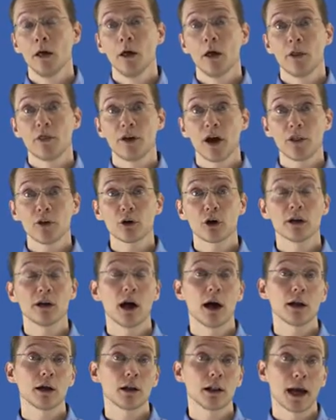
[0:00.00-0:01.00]
The other
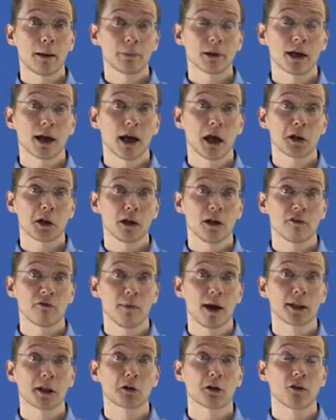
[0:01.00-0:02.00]
canonical application of
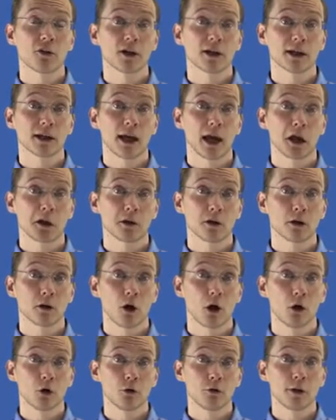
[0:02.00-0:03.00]
message authentication
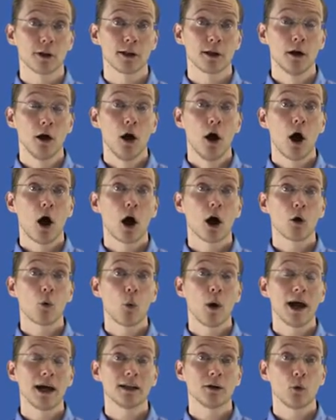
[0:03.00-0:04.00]
codes are
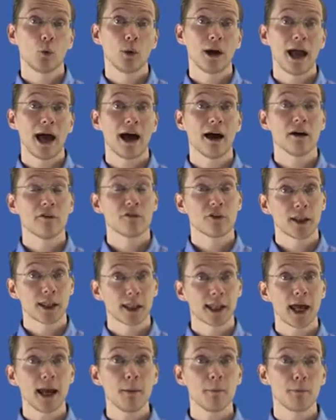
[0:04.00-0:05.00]
when we have the
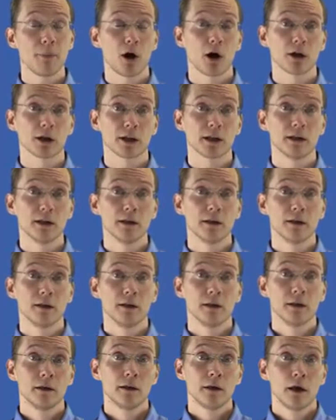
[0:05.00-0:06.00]
same party
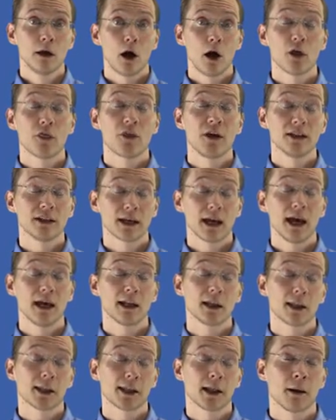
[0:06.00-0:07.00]

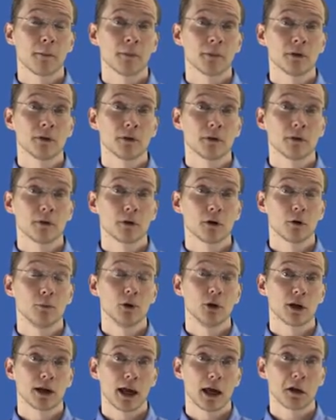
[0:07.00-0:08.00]
authenticating some
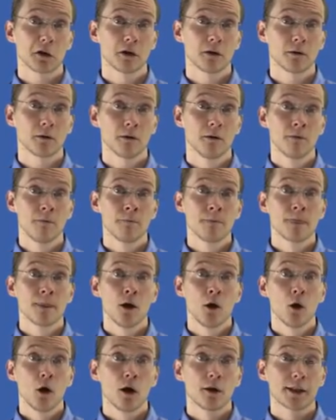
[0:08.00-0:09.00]
communication
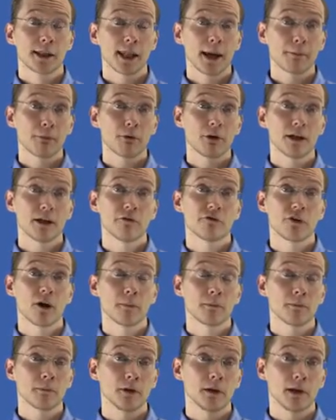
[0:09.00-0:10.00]
separated
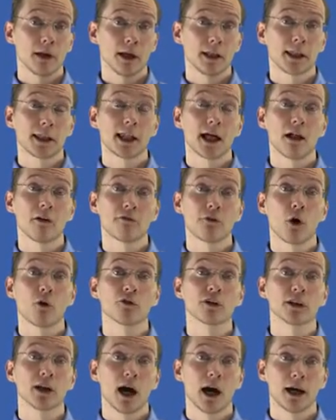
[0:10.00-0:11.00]
from itself over
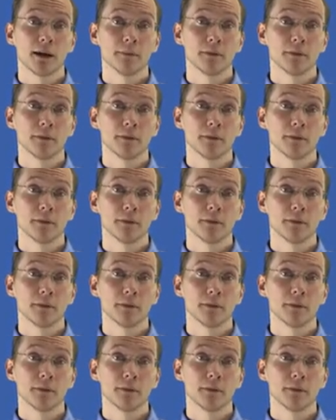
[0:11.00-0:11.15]
time.